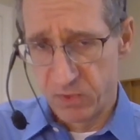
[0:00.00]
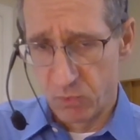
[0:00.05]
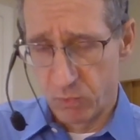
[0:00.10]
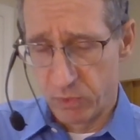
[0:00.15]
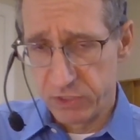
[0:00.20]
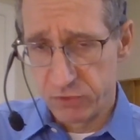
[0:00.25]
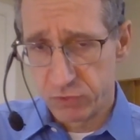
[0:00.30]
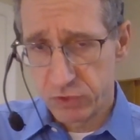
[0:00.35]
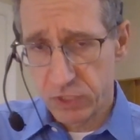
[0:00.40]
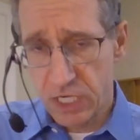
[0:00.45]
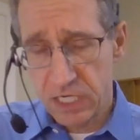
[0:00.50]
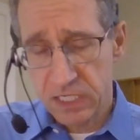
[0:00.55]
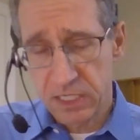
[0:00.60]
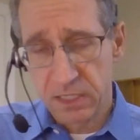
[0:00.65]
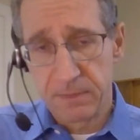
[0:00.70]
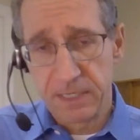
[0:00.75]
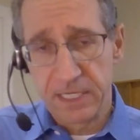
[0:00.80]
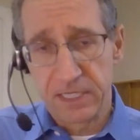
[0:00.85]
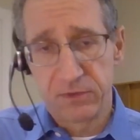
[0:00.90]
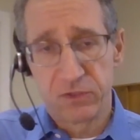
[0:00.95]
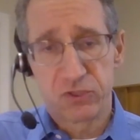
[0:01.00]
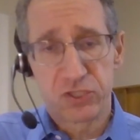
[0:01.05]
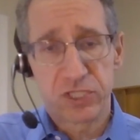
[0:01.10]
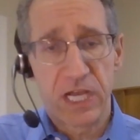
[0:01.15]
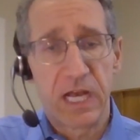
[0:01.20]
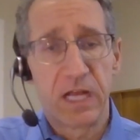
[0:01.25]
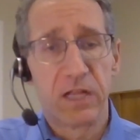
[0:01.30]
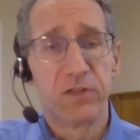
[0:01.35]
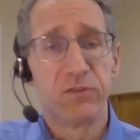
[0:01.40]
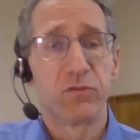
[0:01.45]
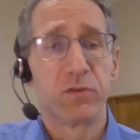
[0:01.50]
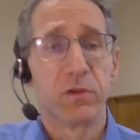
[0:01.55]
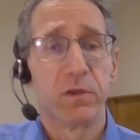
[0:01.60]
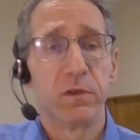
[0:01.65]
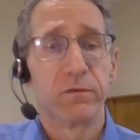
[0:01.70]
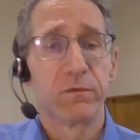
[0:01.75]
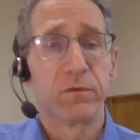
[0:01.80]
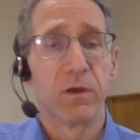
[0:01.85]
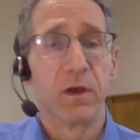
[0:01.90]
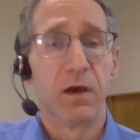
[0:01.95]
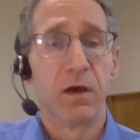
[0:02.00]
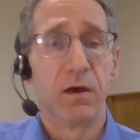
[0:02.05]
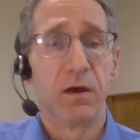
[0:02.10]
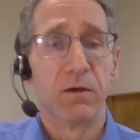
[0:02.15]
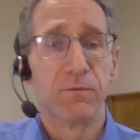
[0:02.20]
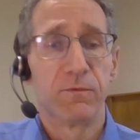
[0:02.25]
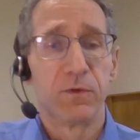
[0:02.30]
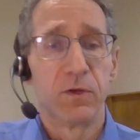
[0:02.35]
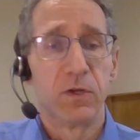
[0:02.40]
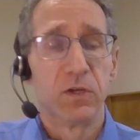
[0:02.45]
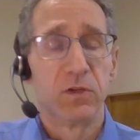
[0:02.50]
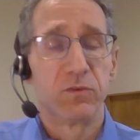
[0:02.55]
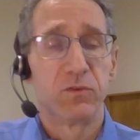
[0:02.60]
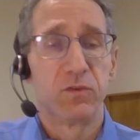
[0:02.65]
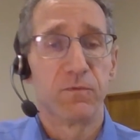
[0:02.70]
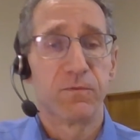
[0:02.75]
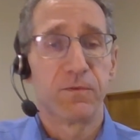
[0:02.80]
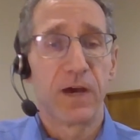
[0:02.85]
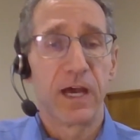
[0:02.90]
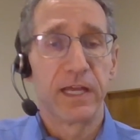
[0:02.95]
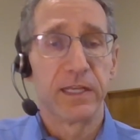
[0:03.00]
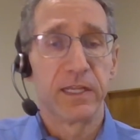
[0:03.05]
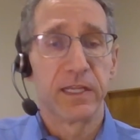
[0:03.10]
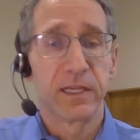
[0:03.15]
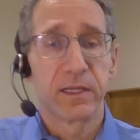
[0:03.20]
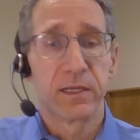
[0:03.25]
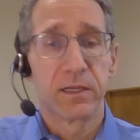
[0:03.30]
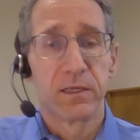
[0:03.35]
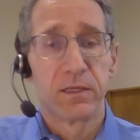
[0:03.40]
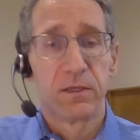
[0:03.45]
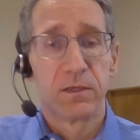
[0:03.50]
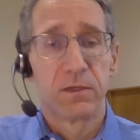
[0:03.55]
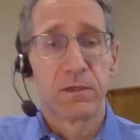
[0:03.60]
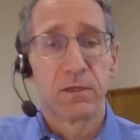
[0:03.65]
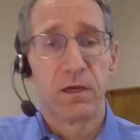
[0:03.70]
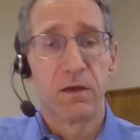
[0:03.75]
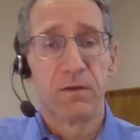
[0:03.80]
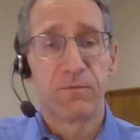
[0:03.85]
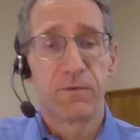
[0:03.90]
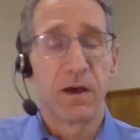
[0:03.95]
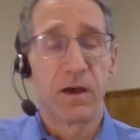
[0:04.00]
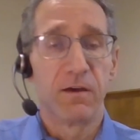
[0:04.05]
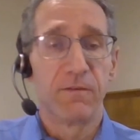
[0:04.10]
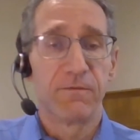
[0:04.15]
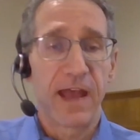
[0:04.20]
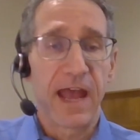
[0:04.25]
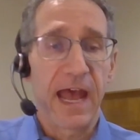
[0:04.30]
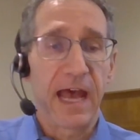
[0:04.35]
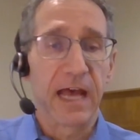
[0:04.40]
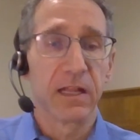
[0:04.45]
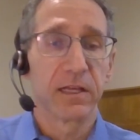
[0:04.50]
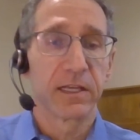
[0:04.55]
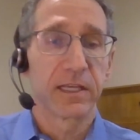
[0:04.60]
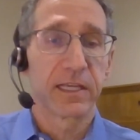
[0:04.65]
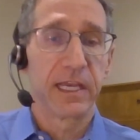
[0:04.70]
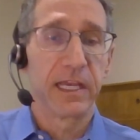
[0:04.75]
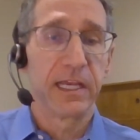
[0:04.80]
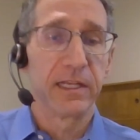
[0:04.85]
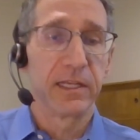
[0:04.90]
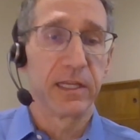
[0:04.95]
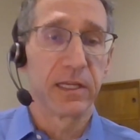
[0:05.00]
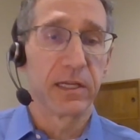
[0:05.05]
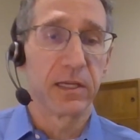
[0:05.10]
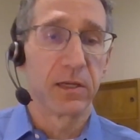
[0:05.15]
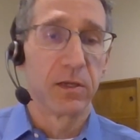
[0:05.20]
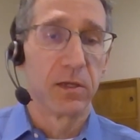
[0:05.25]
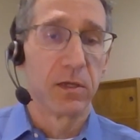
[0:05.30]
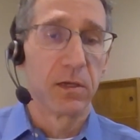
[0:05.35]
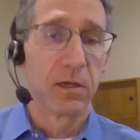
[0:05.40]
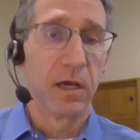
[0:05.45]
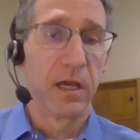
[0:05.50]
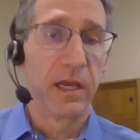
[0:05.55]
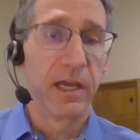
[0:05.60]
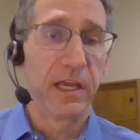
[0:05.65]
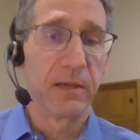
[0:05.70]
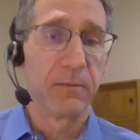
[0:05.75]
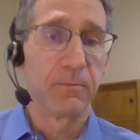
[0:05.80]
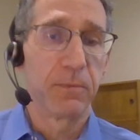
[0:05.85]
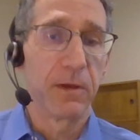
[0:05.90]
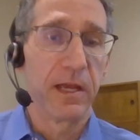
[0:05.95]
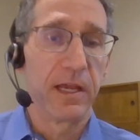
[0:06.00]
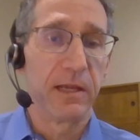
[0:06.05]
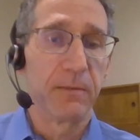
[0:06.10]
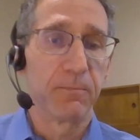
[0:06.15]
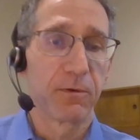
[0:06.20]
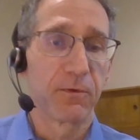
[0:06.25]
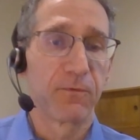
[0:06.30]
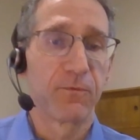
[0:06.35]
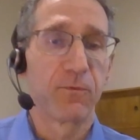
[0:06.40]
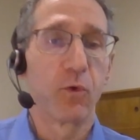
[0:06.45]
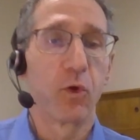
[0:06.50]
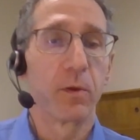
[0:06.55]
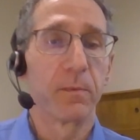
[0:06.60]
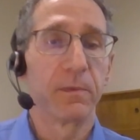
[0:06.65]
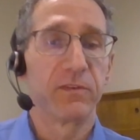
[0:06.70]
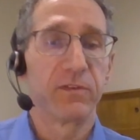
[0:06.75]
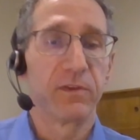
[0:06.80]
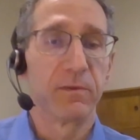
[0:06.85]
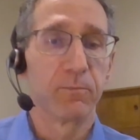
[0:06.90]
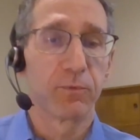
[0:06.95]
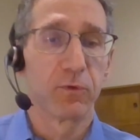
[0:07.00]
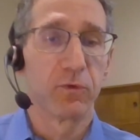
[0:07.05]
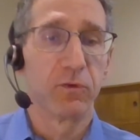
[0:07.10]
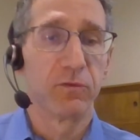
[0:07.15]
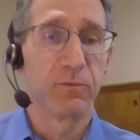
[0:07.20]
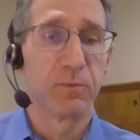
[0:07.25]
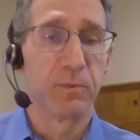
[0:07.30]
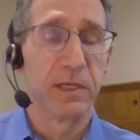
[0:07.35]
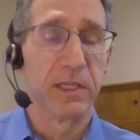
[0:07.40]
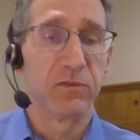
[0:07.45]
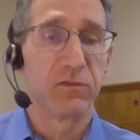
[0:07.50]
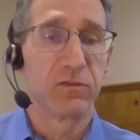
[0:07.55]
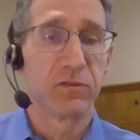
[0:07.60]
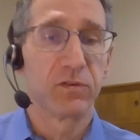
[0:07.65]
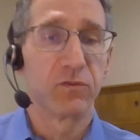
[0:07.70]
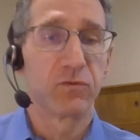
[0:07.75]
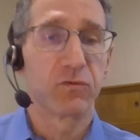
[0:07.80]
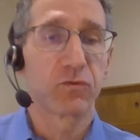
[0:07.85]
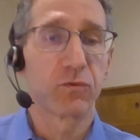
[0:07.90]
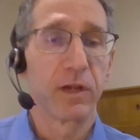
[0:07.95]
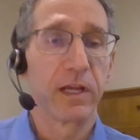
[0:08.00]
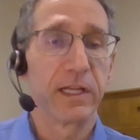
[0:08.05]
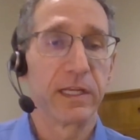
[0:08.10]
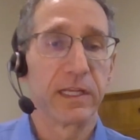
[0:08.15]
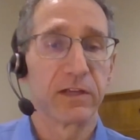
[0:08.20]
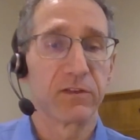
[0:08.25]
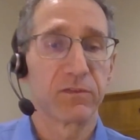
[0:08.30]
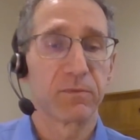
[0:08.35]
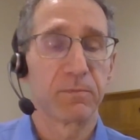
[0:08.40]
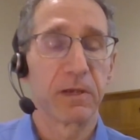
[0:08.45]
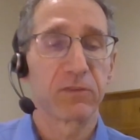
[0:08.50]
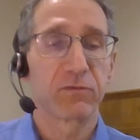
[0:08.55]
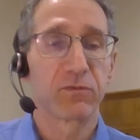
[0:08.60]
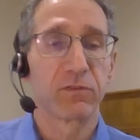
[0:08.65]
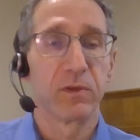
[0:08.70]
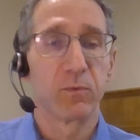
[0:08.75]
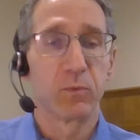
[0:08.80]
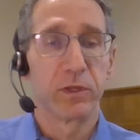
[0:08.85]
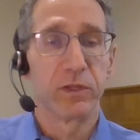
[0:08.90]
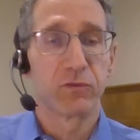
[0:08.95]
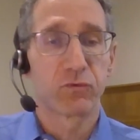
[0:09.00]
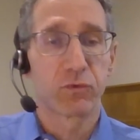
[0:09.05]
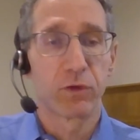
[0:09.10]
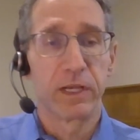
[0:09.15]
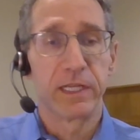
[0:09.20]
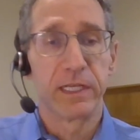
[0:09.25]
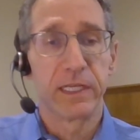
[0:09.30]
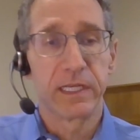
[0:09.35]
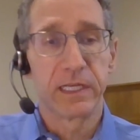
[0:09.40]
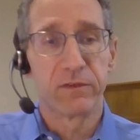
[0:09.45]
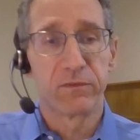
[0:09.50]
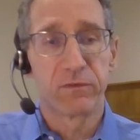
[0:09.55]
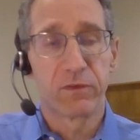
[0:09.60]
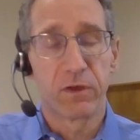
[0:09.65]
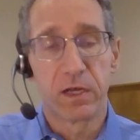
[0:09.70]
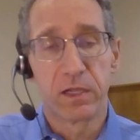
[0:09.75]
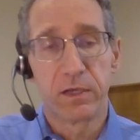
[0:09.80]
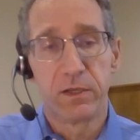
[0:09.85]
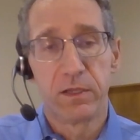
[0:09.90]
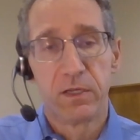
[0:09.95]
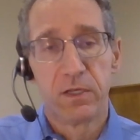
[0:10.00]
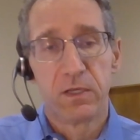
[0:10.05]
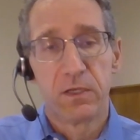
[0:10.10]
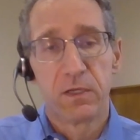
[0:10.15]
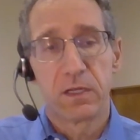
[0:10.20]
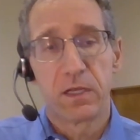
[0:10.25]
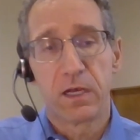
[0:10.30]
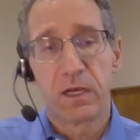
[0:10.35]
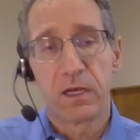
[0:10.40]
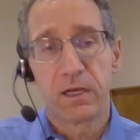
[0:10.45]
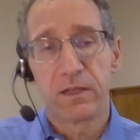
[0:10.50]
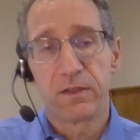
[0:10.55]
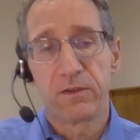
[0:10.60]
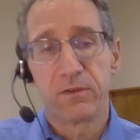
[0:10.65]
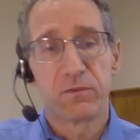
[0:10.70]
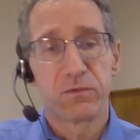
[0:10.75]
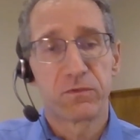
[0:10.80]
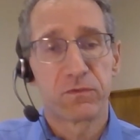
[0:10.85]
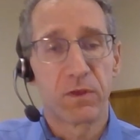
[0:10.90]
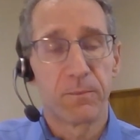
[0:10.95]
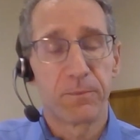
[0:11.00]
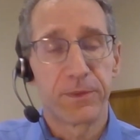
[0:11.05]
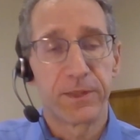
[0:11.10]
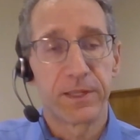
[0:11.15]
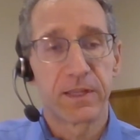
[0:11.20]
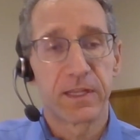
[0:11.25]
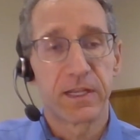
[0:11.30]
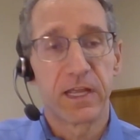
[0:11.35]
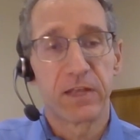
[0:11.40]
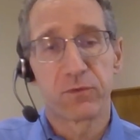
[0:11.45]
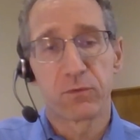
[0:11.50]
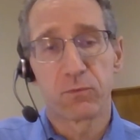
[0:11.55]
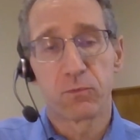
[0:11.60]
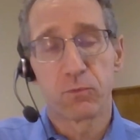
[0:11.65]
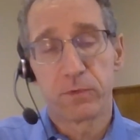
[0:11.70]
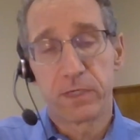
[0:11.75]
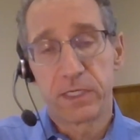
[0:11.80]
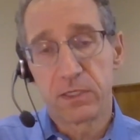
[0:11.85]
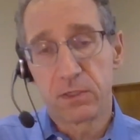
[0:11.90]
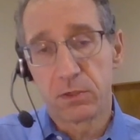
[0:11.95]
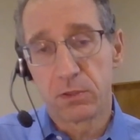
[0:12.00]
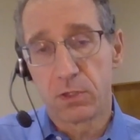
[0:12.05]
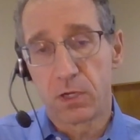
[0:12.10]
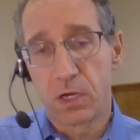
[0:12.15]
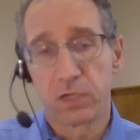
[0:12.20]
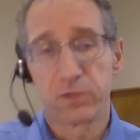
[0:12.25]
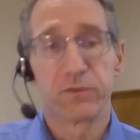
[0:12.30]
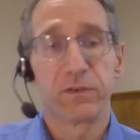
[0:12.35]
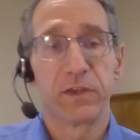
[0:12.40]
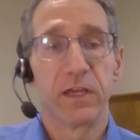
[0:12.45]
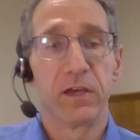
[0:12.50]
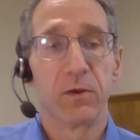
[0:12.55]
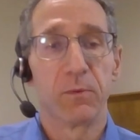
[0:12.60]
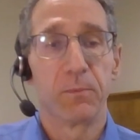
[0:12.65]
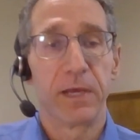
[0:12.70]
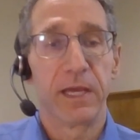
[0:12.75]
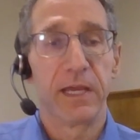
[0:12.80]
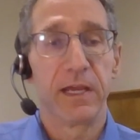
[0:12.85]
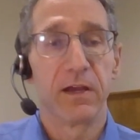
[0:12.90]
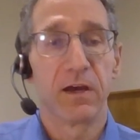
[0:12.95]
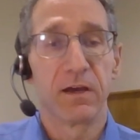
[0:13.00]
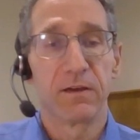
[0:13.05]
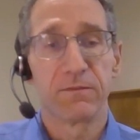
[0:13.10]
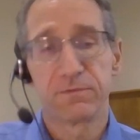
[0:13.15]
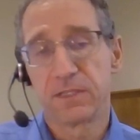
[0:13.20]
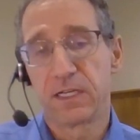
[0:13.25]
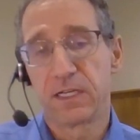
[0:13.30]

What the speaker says: when you talk about the challenges of defining of allocating a performance improvement to training, especially when the training is on something that has a real long tail payoff,